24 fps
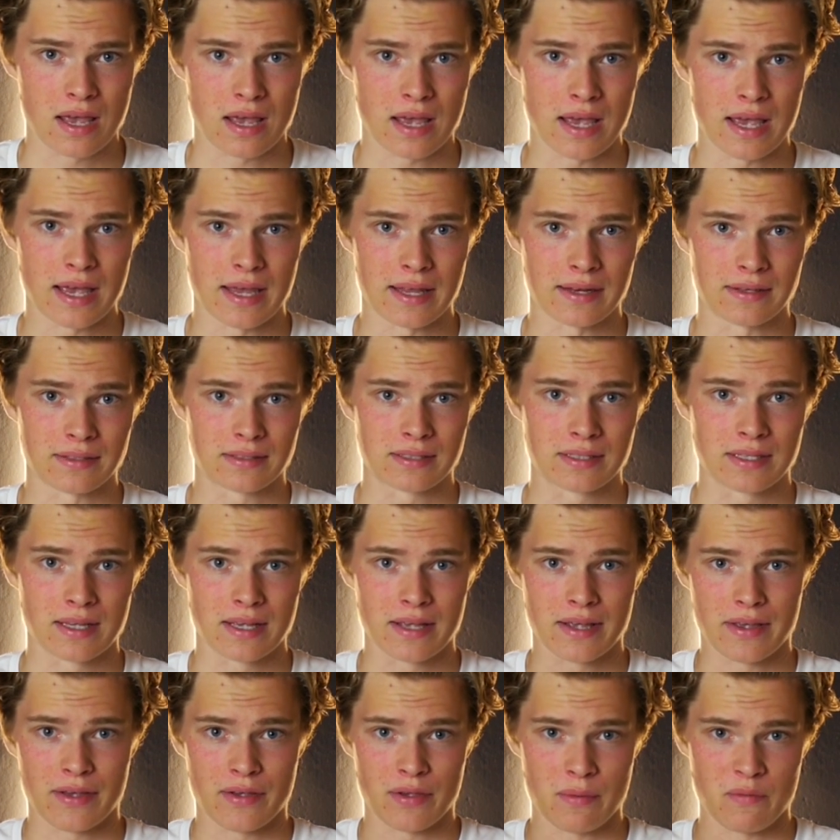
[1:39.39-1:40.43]
And
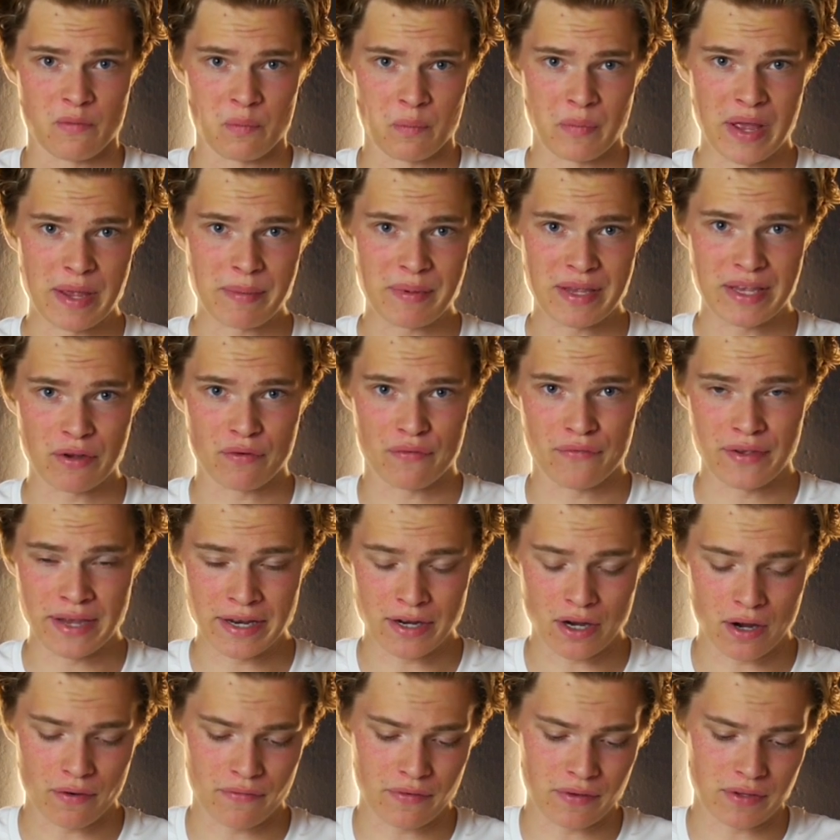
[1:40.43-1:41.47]
maybe you
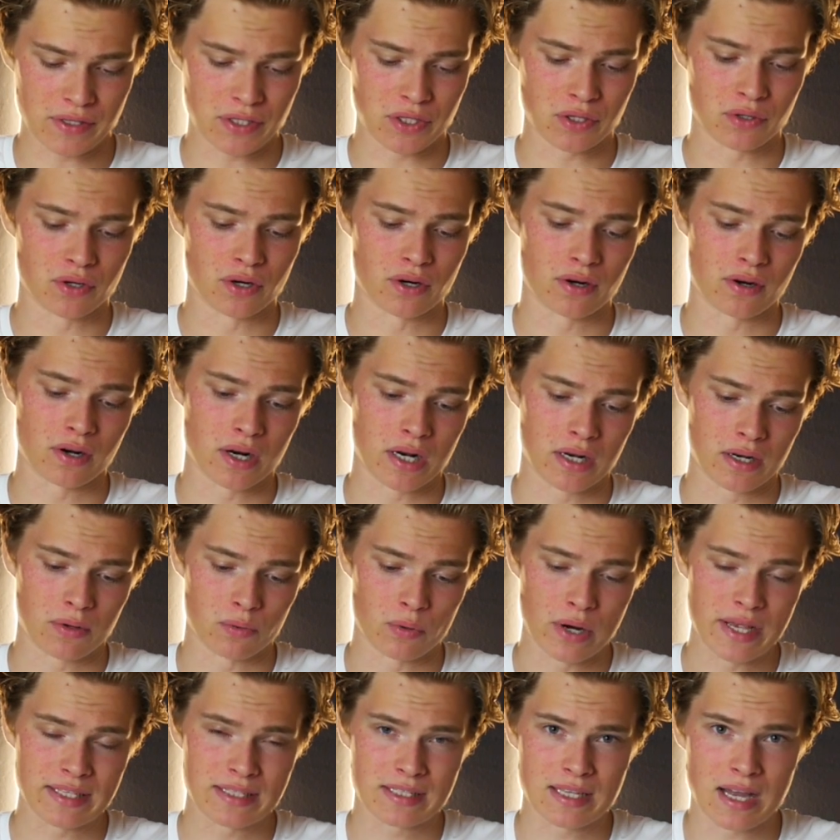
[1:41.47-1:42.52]
think of your
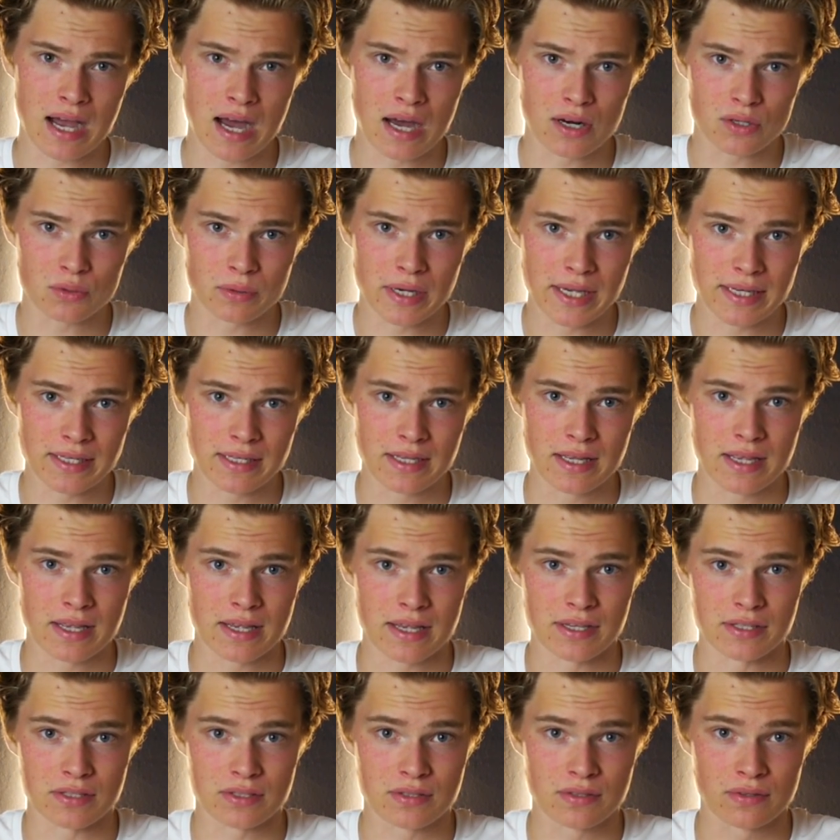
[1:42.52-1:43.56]
rest heart rate
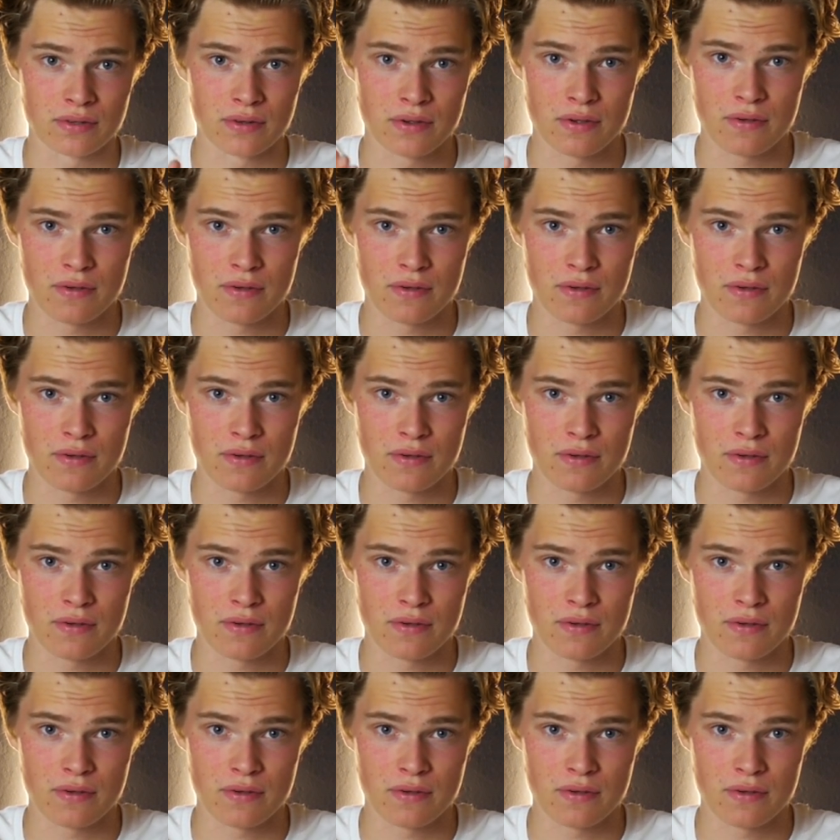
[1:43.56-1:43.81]
is